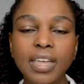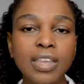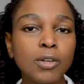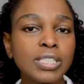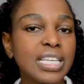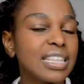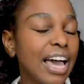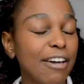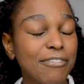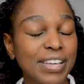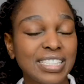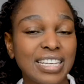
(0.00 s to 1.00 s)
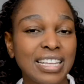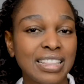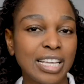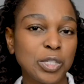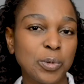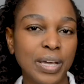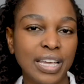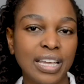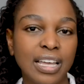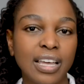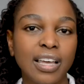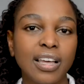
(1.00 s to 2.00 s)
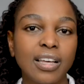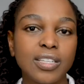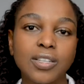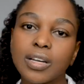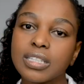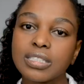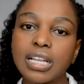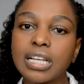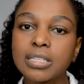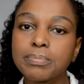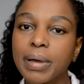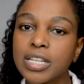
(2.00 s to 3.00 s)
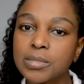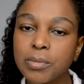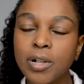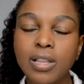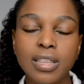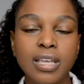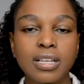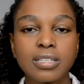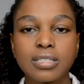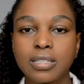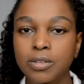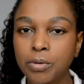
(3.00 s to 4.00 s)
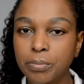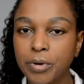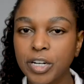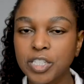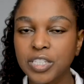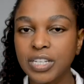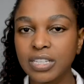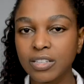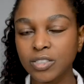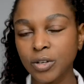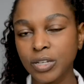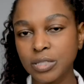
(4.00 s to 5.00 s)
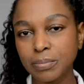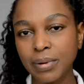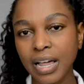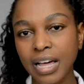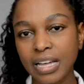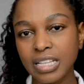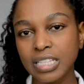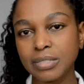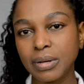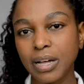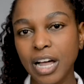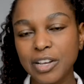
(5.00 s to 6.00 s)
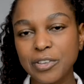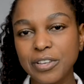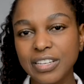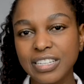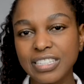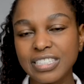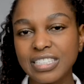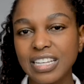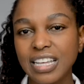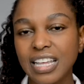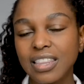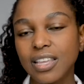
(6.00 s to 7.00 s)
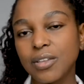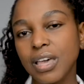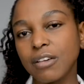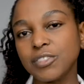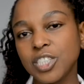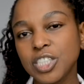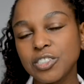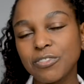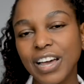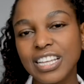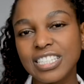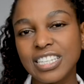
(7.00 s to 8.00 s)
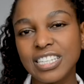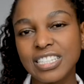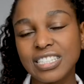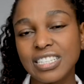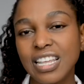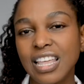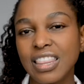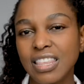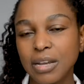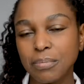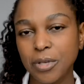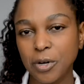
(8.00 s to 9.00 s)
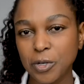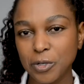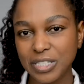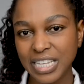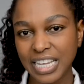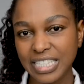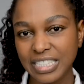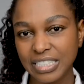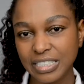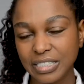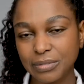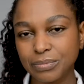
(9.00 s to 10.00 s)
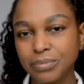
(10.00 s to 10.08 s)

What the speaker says: your teeth are affected in that way. So it starts by small things, not brushing. That's why it's plaque, it's calculus. Then you have gingivitis, then periodontitis.